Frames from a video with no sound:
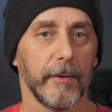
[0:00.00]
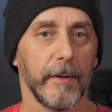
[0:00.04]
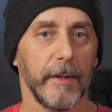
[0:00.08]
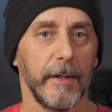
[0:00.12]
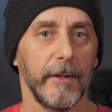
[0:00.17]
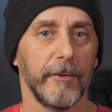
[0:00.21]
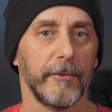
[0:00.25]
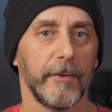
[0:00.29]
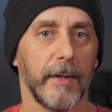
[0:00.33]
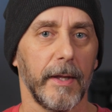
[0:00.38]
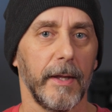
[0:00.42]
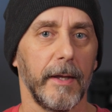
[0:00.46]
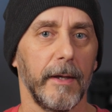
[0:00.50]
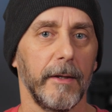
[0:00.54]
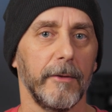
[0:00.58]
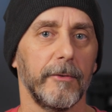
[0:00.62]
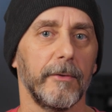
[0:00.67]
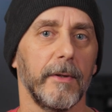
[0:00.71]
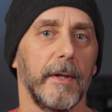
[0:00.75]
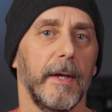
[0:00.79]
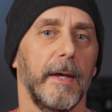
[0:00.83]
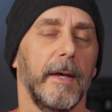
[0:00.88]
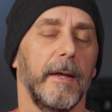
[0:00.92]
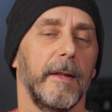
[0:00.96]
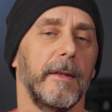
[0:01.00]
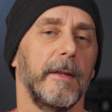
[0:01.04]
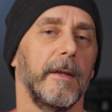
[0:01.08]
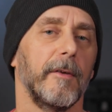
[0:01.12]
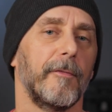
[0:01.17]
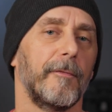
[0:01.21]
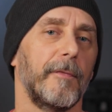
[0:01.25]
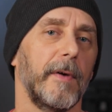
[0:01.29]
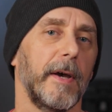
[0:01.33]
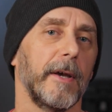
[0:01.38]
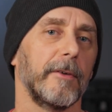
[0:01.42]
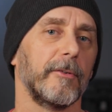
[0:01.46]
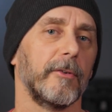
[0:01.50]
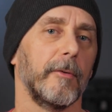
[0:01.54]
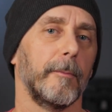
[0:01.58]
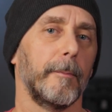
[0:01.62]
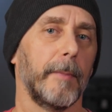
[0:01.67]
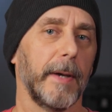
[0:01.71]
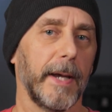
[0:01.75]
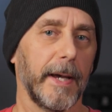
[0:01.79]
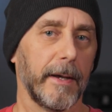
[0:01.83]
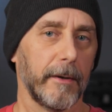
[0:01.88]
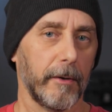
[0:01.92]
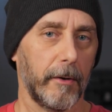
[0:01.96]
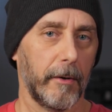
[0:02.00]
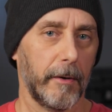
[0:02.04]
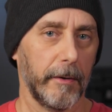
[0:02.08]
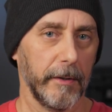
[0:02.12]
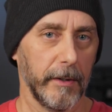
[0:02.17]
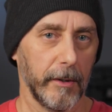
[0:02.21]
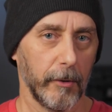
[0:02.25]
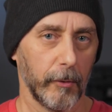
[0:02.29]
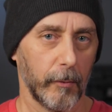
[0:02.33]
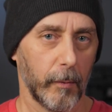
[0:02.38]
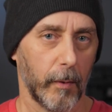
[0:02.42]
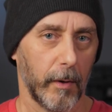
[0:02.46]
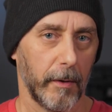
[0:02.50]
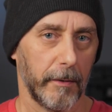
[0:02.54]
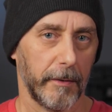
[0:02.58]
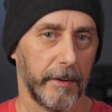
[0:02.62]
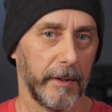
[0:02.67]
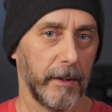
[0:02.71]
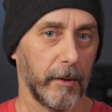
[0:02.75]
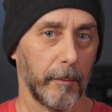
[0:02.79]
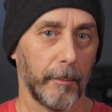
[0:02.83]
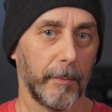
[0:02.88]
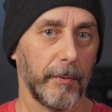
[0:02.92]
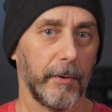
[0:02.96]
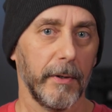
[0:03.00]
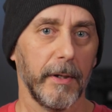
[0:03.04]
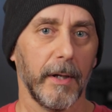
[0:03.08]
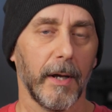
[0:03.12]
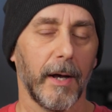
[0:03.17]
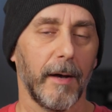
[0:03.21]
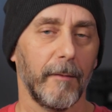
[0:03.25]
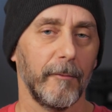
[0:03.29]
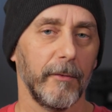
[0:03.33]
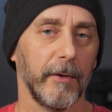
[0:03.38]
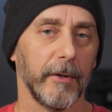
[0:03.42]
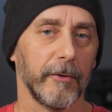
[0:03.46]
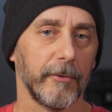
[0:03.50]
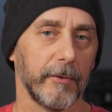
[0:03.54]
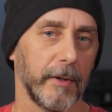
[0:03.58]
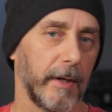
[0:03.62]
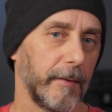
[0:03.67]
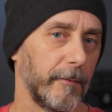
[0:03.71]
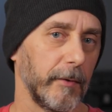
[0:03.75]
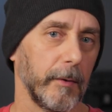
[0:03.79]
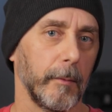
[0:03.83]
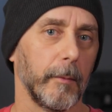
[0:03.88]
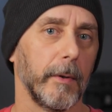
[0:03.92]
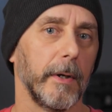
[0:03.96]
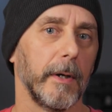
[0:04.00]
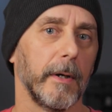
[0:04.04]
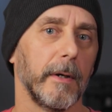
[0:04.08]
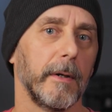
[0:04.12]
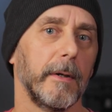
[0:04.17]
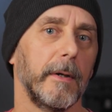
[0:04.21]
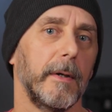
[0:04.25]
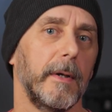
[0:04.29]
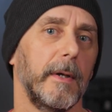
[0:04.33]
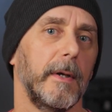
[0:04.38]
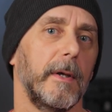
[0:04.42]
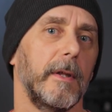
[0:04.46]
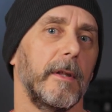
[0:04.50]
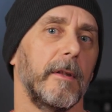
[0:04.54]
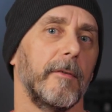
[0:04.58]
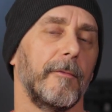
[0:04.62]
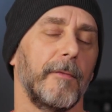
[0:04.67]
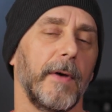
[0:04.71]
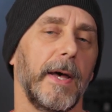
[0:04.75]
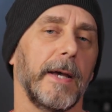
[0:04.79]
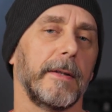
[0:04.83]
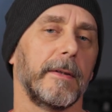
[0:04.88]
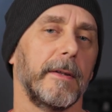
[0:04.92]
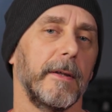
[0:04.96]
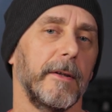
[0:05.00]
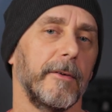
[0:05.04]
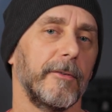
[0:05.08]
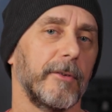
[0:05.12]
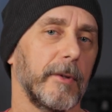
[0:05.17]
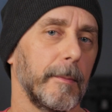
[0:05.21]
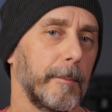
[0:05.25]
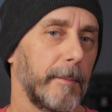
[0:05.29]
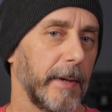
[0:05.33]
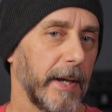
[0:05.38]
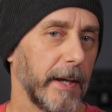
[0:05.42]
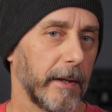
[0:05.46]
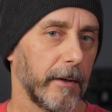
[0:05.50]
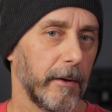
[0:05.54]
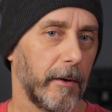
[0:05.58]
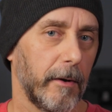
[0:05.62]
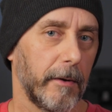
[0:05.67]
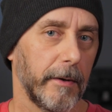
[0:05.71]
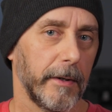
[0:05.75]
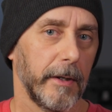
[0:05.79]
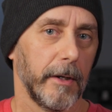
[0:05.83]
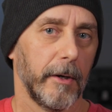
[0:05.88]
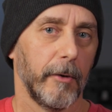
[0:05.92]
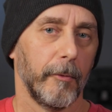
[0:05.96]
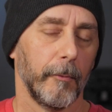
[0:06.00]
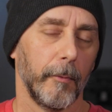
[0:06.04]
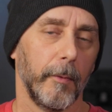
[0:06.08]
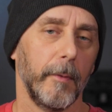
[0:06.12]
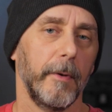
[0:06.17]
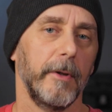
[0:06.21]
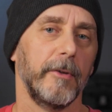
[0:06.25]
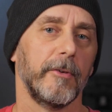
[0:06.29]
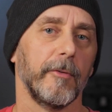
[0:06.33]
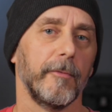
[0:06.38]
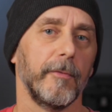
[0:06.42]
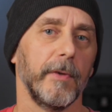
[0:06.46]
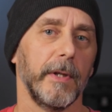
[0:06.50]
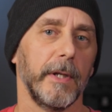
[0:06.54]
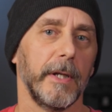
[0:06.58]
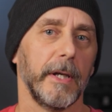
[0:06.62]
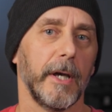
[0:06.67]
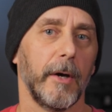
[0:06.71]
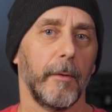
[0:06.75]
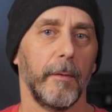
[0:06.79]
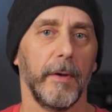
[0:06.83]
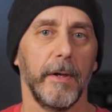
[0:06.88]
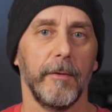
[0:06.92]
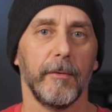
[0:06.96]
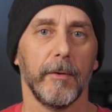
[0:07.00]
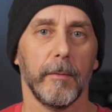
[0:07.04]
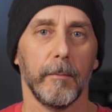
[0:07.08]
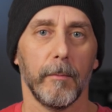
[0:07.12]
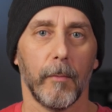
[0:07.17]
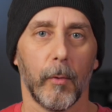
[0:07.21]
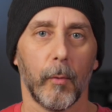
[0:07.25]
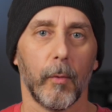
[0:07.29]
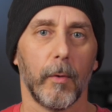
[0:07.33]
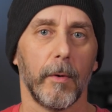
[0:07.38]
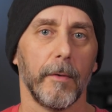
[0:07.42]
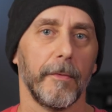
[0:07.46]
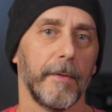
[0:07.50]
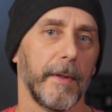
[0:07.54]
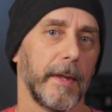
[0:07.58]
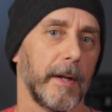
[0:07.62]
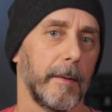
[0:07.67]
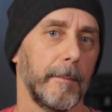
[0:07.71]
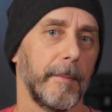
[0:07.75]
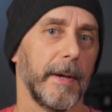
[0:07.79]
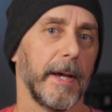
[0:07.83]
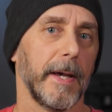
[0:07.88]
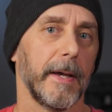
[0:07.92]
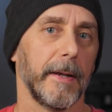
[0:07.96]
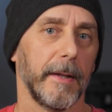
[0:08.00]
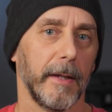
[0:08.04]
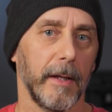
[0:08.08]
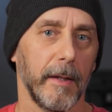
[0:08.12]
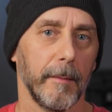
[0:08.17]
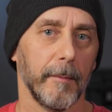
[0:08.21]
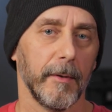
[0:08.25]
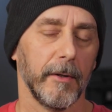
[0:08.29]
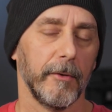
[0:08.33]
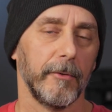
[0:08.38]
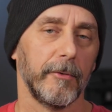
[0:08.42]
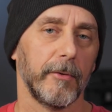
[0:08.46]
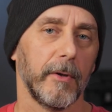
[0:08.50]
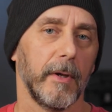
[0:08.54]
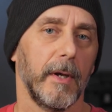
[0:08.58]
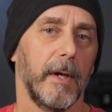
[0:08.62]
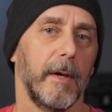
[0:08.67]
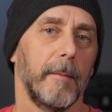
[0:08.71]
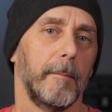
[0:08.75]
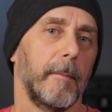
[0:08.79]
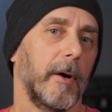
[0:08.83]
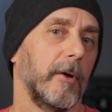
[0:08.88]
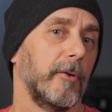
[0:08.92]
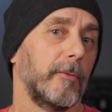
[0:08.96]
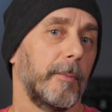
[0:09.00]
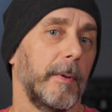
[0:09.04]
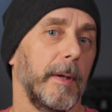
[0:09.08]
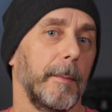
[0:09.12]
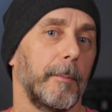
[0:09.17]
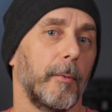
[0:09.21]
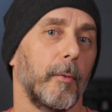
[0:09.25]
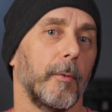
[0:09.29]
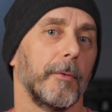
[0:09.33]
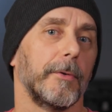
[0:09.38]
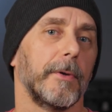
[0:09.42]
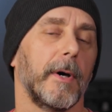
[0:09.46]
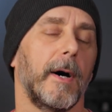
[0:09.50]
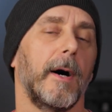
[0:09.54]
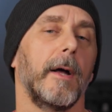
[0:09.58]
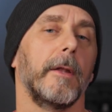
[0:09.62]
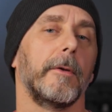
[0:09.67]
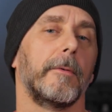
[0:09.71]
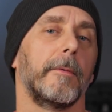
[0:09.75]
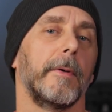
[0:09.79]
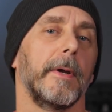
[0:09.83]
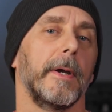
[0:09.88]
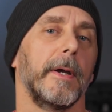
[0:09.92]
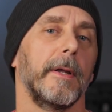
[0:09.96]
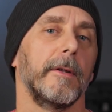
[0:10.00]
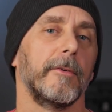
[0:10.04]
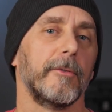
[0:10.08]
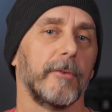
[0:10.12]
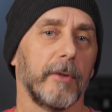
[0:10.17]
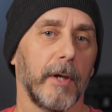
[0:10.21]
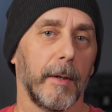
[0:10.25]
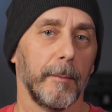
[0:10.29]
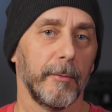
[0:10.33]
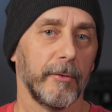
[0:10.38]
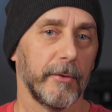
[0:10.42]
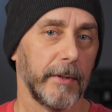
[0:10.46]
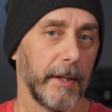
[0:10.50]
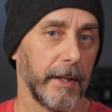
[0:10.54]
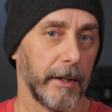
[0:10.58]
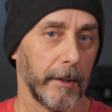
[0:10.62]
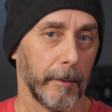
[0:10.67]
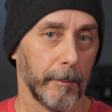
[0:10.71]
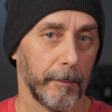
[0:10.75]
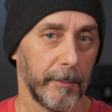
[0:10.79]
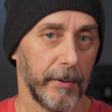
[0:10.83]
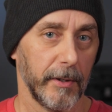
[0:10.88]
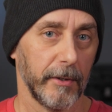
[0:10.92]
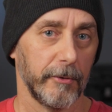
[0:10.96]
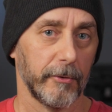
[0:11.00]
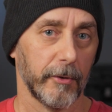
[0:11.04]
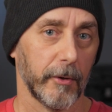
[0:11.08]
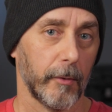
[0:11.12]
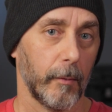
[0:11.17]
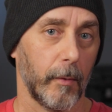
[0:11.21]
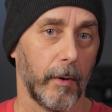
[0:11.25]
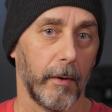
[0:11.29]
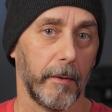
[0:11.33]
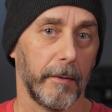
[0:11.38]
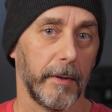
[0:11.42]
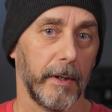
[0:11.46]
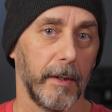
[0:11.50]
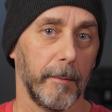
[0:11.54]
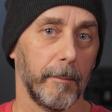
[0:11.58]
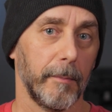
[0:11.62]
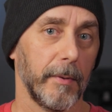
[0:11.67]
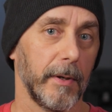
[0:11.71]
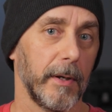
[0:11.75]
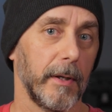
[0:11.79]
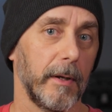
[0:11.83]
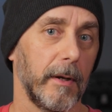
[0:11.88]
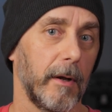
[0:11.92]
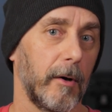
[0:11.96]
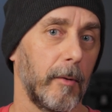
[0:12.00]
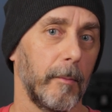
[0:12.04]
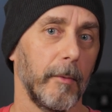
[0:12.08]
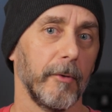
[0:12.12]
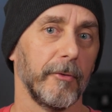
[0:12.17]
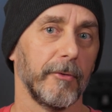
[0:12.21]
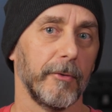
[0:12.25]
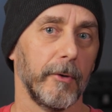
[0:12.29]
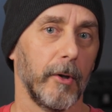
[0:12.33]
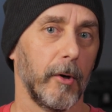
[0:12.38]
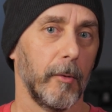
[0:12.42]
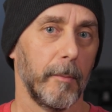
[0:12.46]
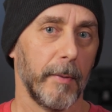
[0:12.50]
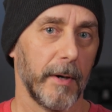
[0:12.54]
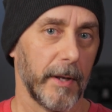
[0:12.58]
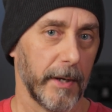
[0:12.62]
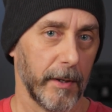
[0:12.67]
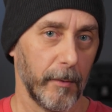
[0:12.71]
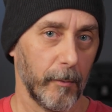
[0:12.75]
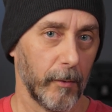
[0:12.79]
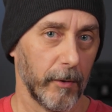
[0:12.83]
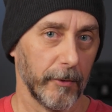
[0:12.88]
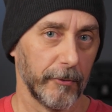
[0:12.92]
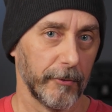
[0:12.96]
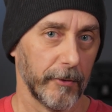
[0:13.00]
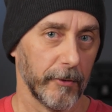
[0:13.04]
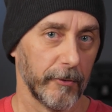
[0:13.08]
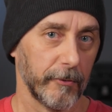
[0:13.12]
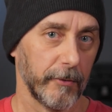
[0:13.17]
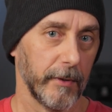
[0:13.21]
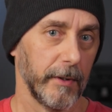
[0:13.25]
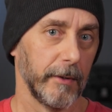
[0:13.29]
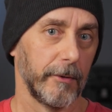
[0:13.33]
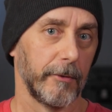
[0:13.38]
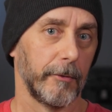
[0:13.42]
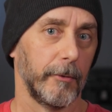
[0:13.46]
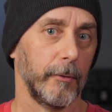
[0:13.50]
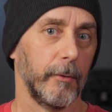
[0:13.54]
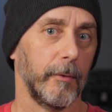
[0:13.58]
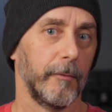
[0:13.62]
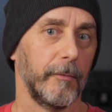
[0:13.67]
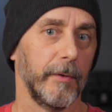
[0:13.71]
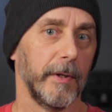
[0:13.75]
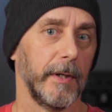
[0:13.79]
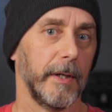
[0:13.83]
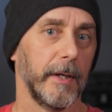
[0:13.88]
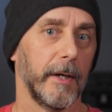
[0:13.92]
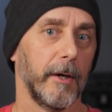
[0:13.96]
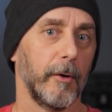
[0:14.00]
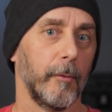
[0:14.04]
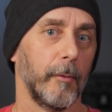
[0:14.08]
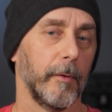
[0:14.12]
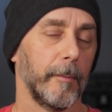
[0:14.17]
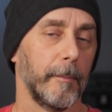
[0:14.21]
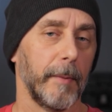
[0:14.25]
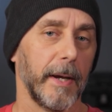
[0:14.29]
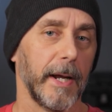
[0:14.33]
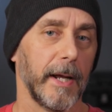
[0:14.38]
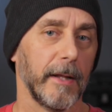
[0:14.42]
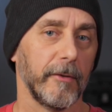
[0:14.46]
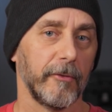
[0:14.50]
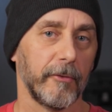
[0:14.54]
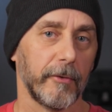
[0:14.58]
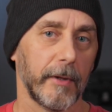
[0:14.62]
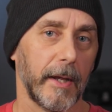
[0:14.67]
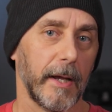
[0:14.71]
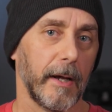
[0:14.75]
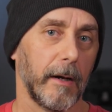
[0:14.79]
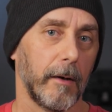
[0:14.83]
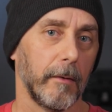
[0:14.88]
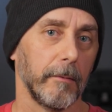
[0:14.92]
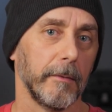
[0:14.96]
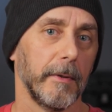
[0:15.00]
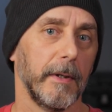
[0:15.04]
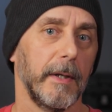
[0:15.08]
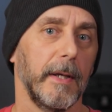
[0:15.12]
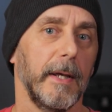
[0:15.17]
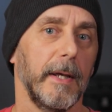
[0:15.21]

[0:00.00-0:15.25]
these days, the effects of bad audio quality are pretty obvious everywhere. The fact is that bad audio ruins a video even more than a bad image. Most people will tolerate substandard picture quality, but almost nobody wants to sit through a video with bad sound.